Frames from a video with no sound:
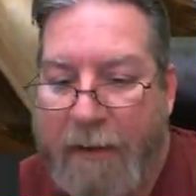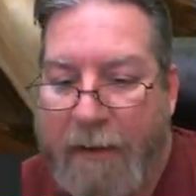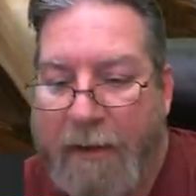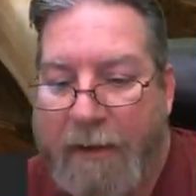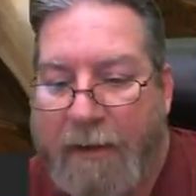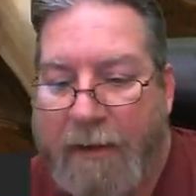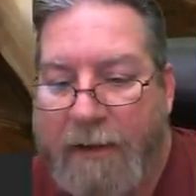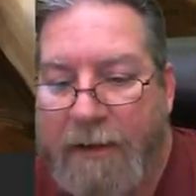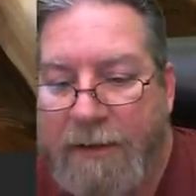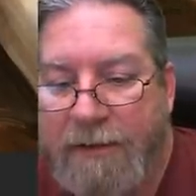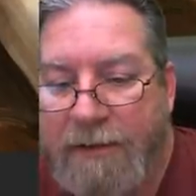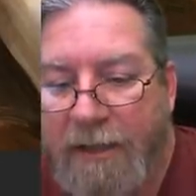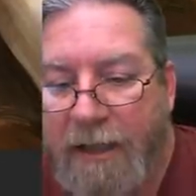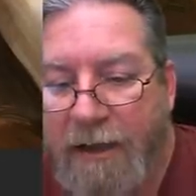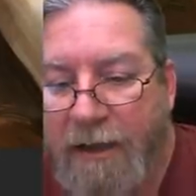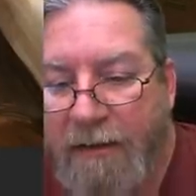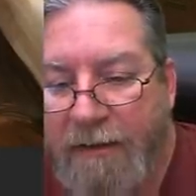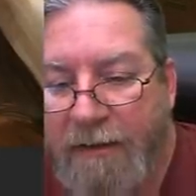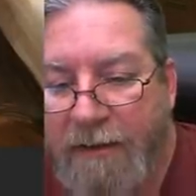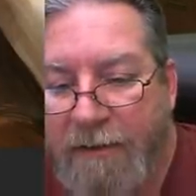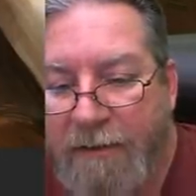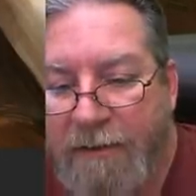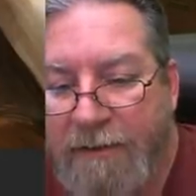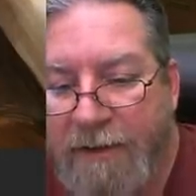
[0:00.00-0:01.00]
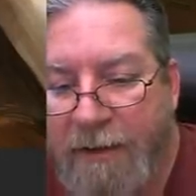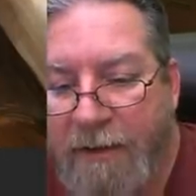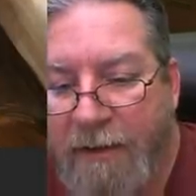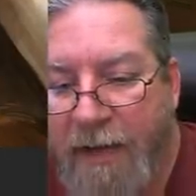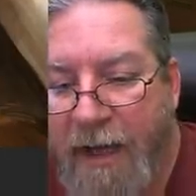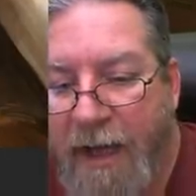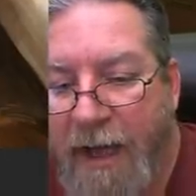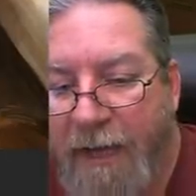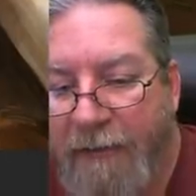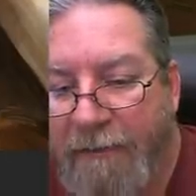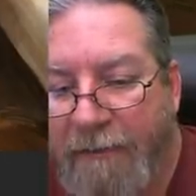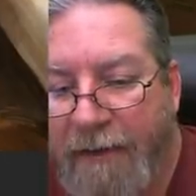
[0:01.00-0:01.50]
because there was a
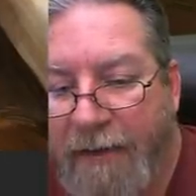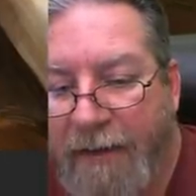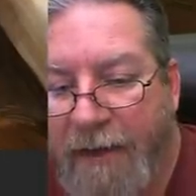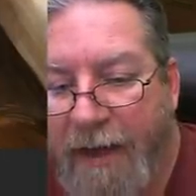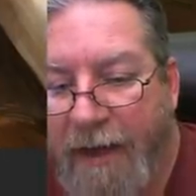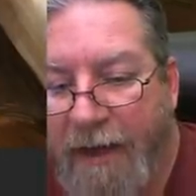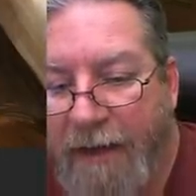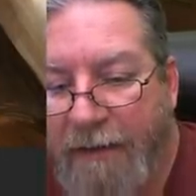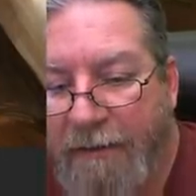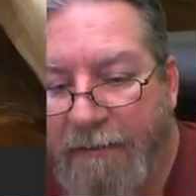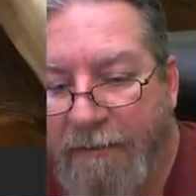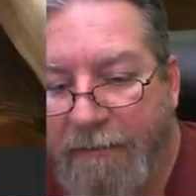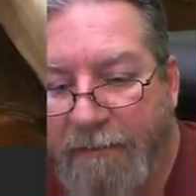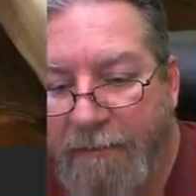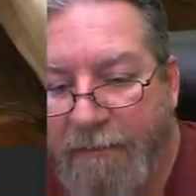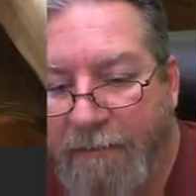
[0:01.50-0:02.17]
lot that I